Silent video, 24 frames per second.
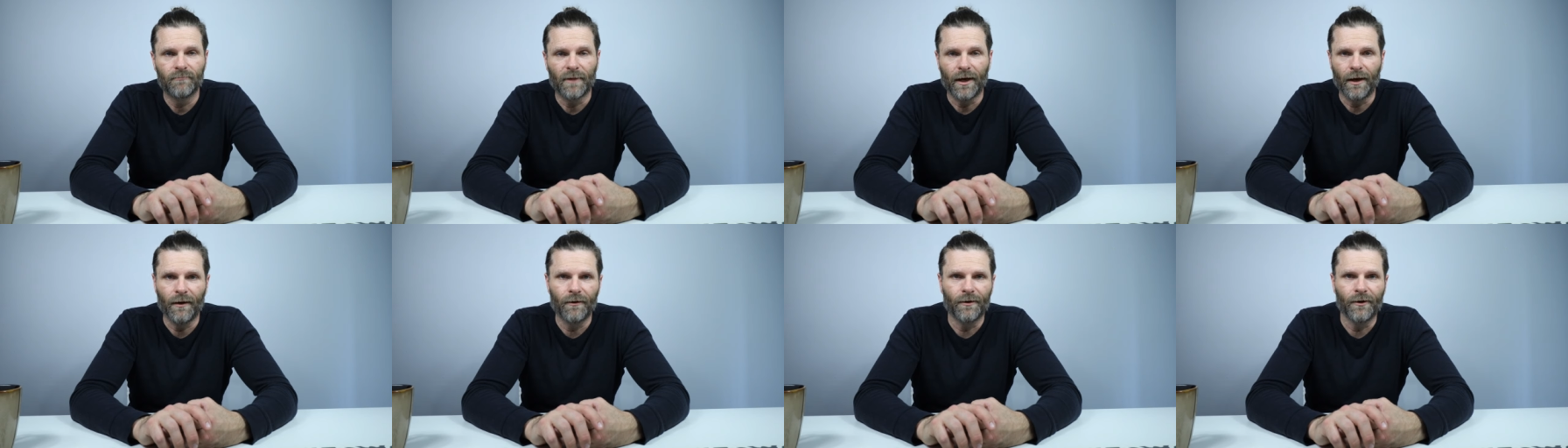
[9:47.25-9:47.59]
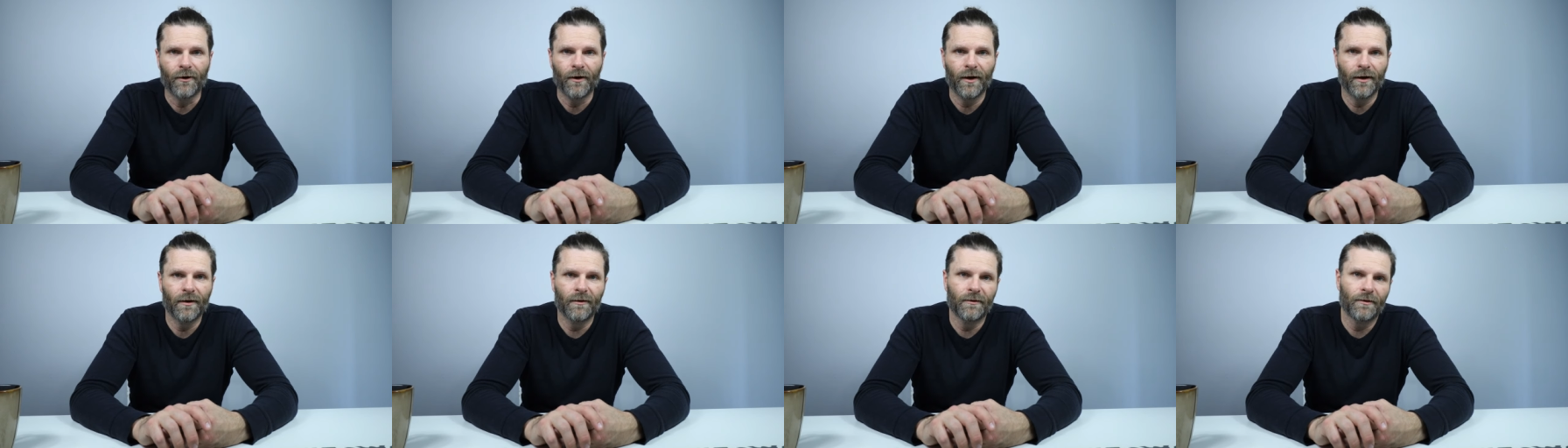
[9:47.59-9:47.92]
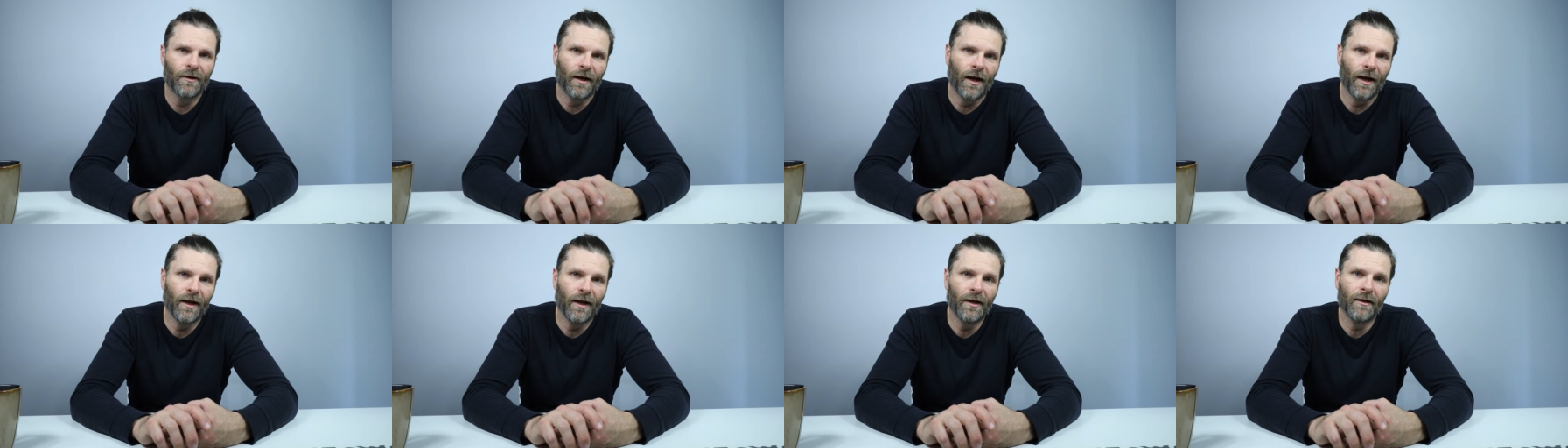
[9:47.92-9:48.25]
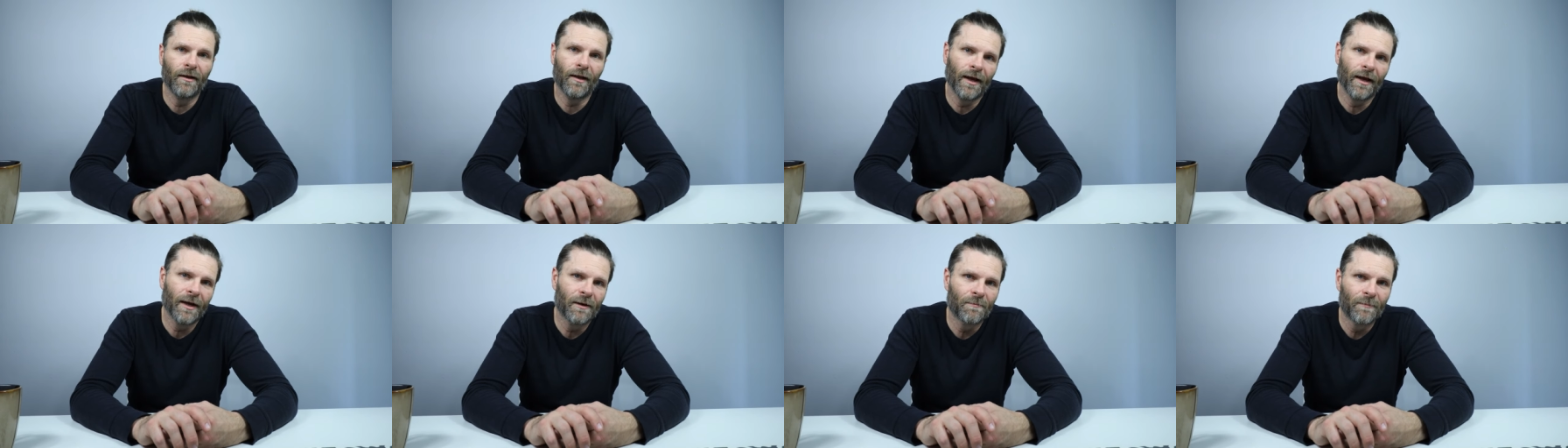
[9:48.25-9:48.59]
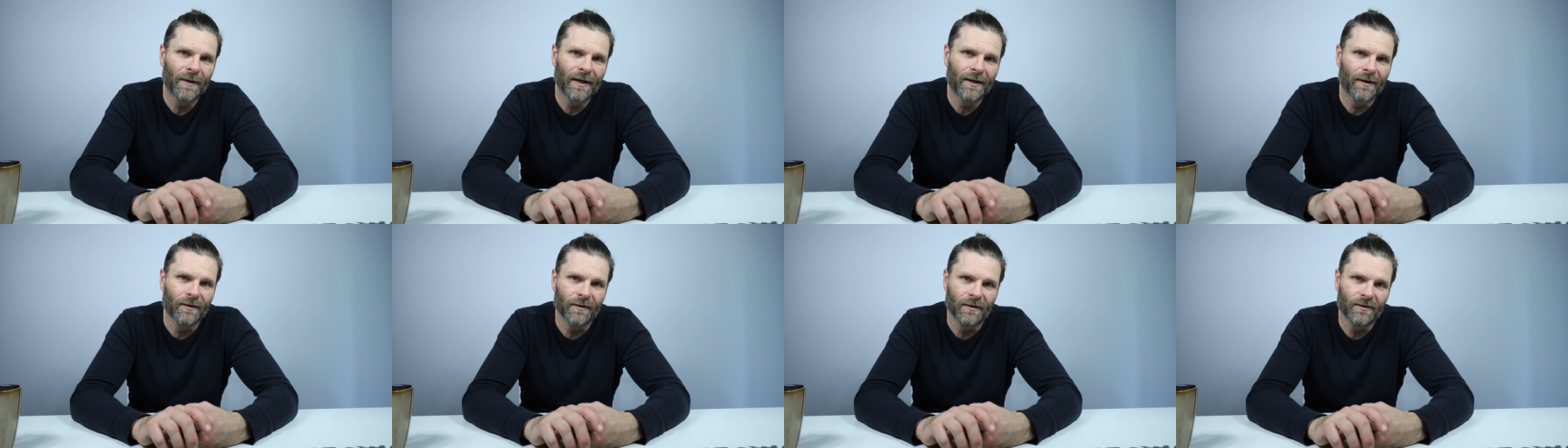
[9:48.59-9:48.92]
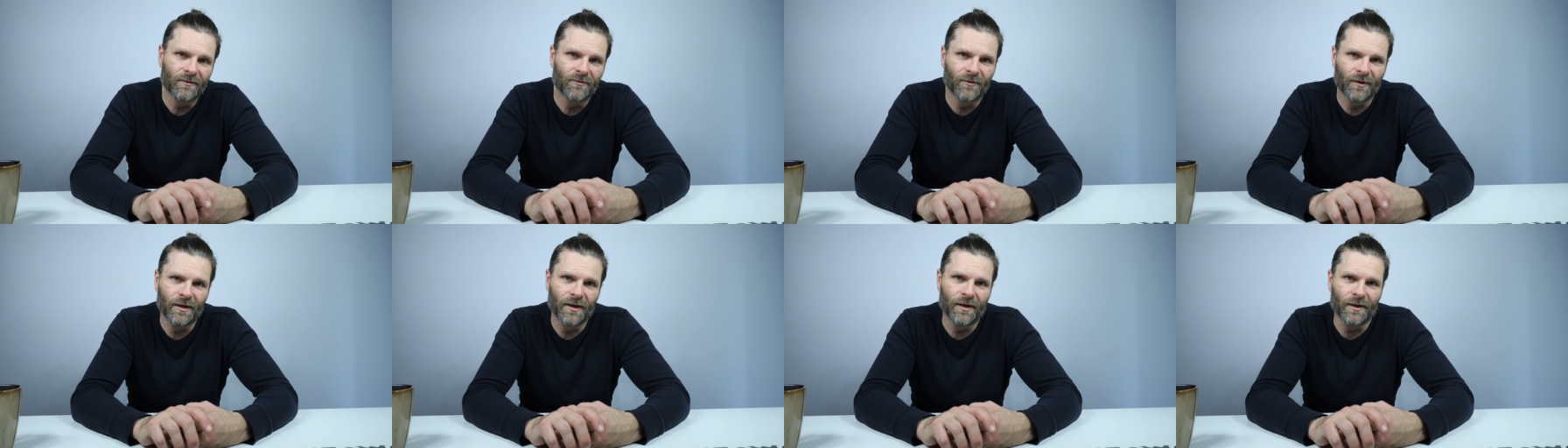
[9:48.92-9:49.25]
I don't know. I like making
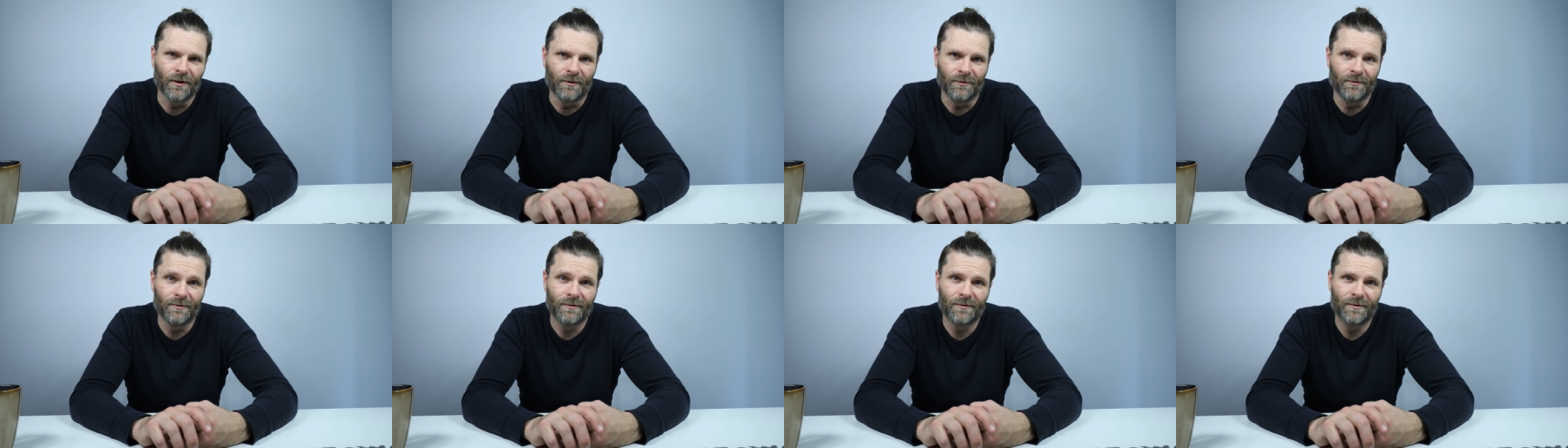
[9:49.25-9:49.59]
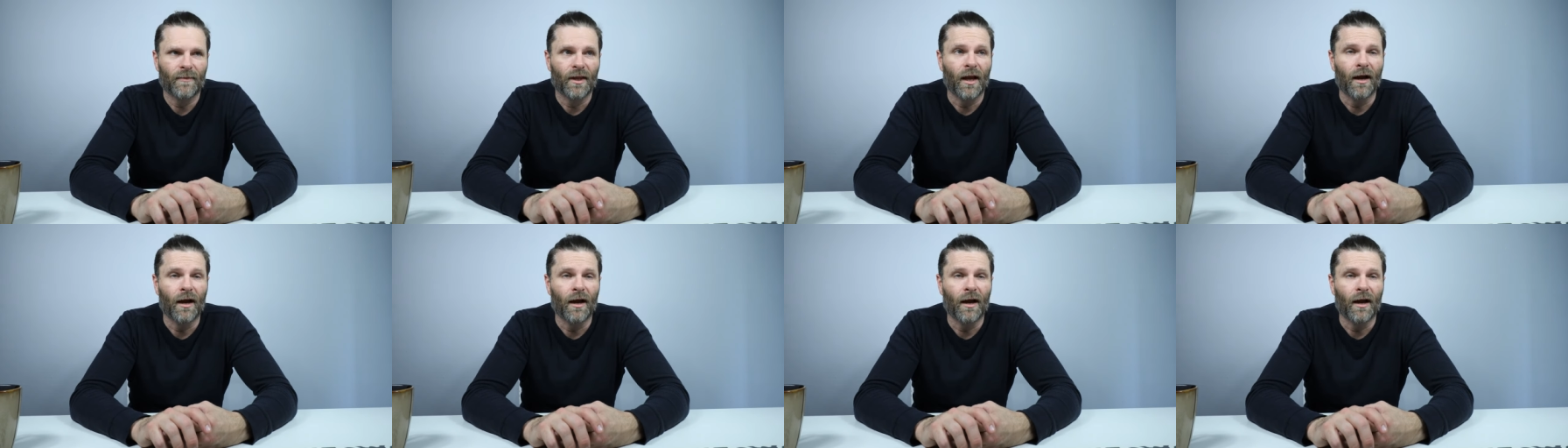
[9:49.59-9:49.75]
these videos.